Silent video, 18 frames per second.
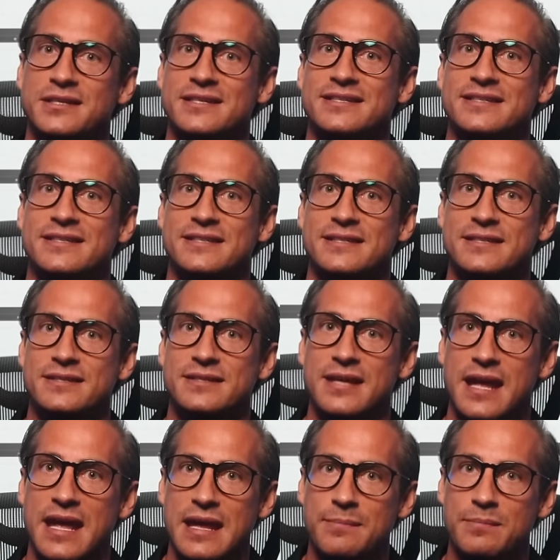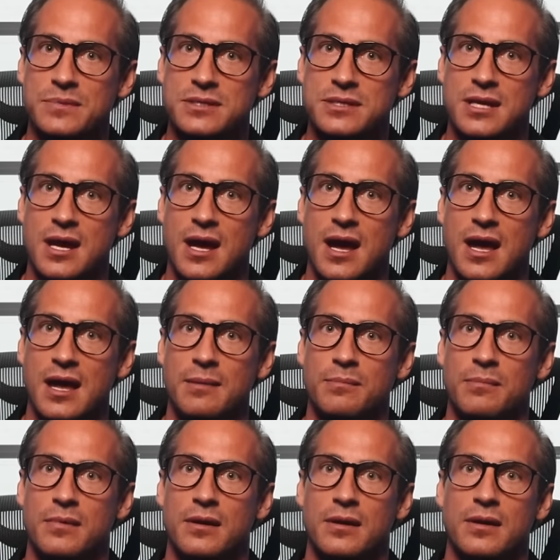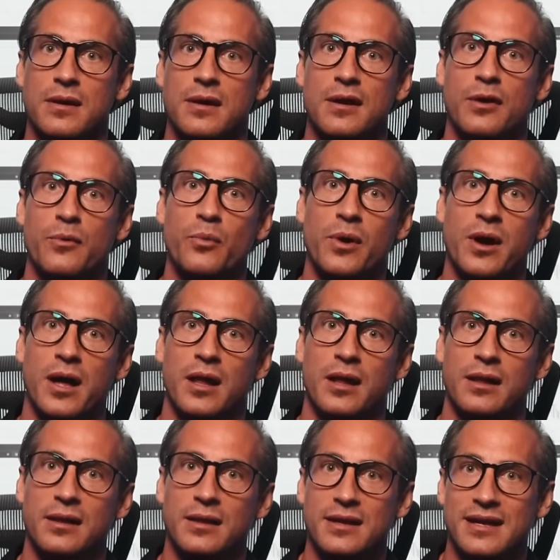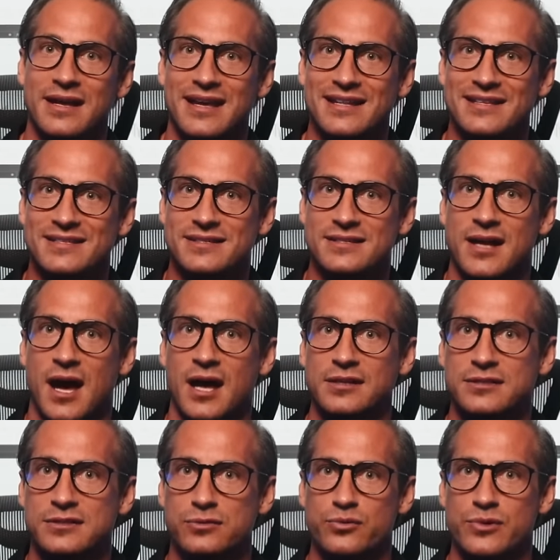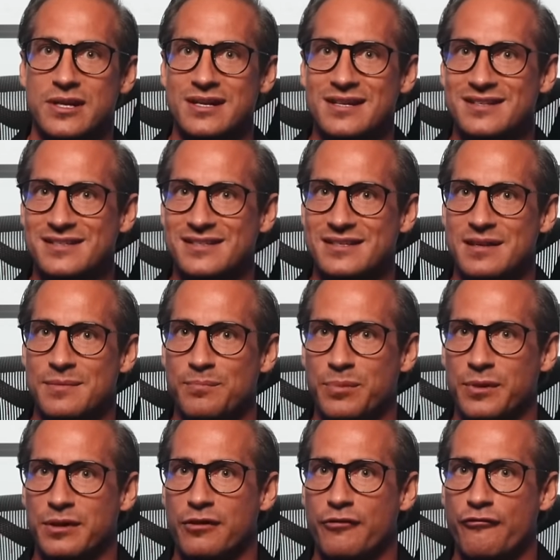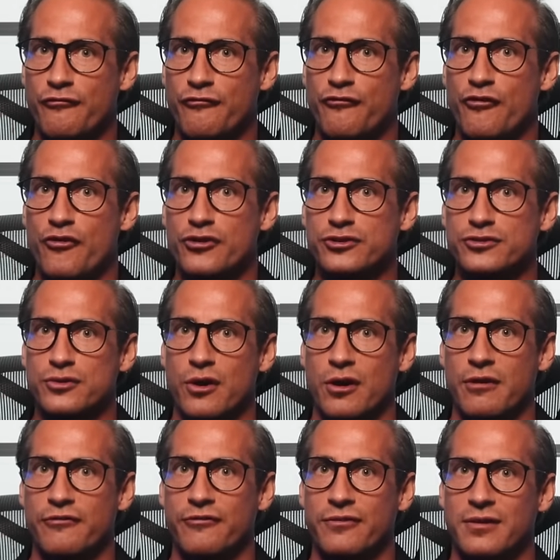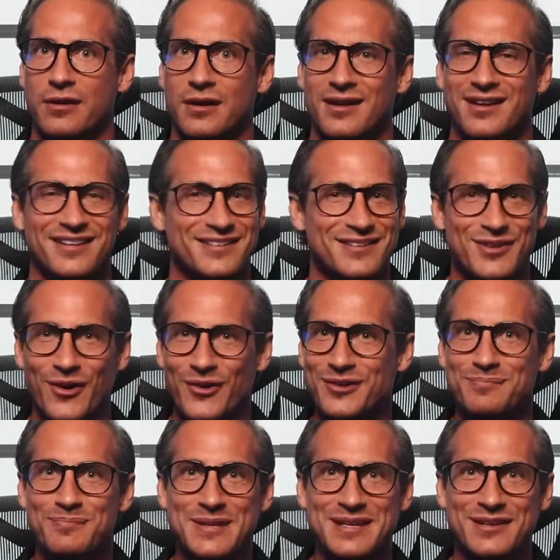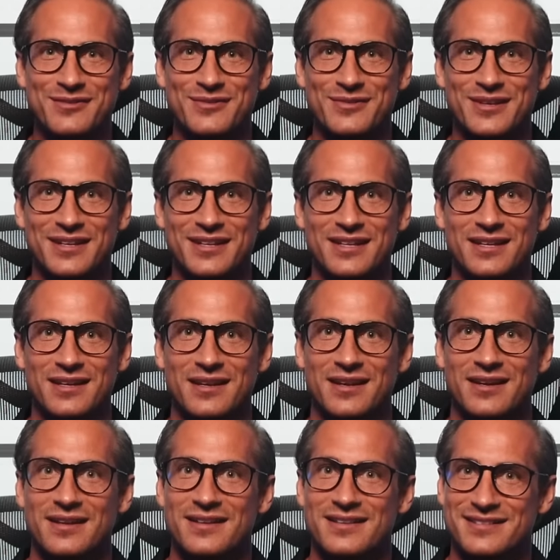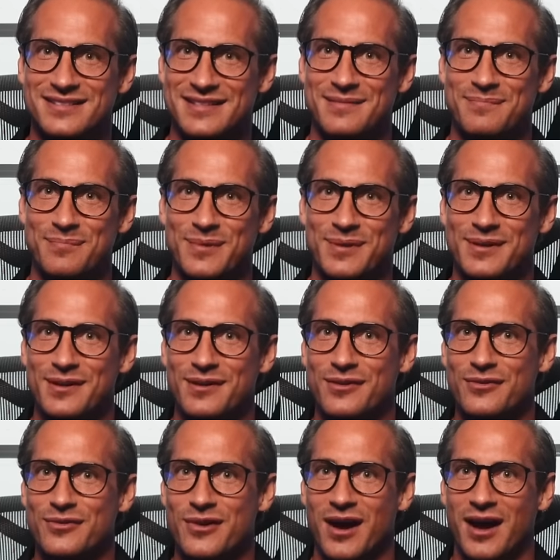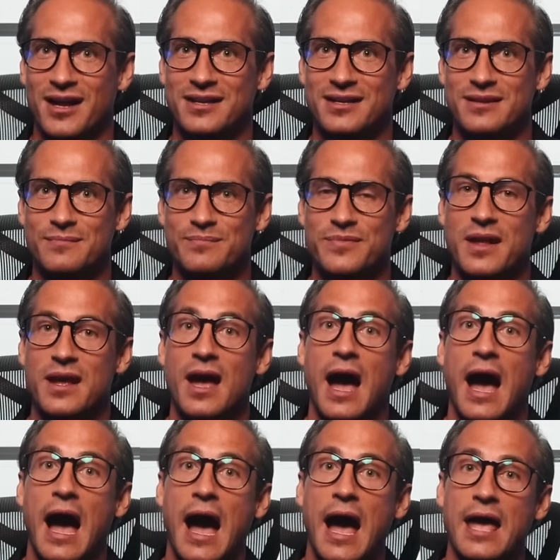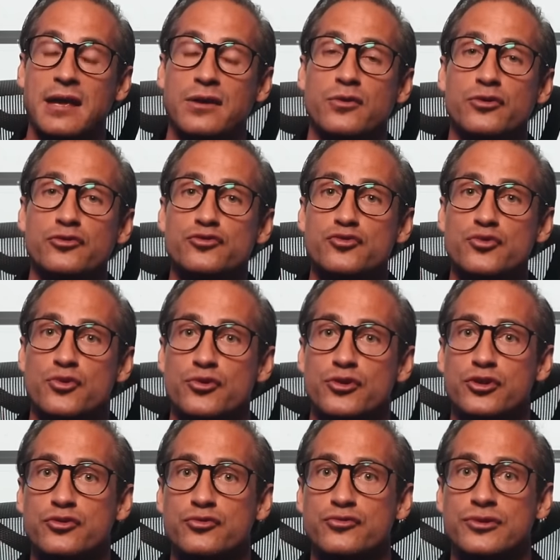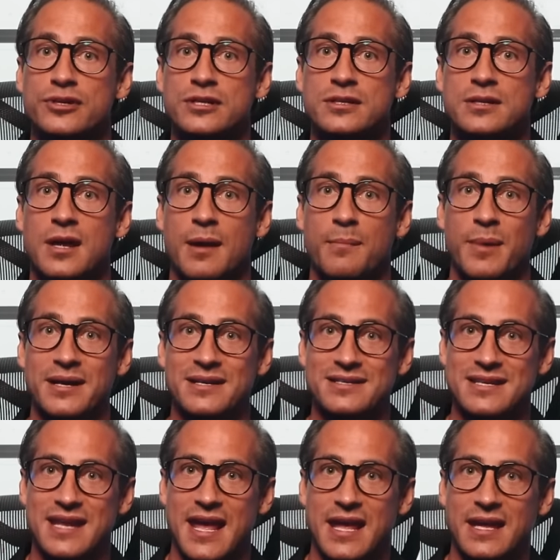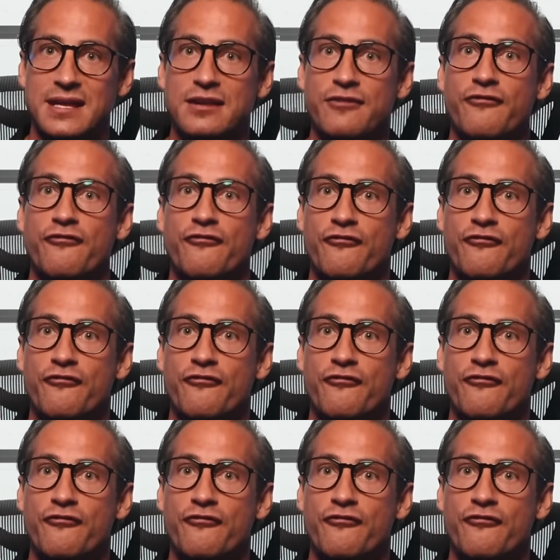at the same time? Well, it starts really simple. First off, don't be greedy. Simple, right? I control the greed by taking a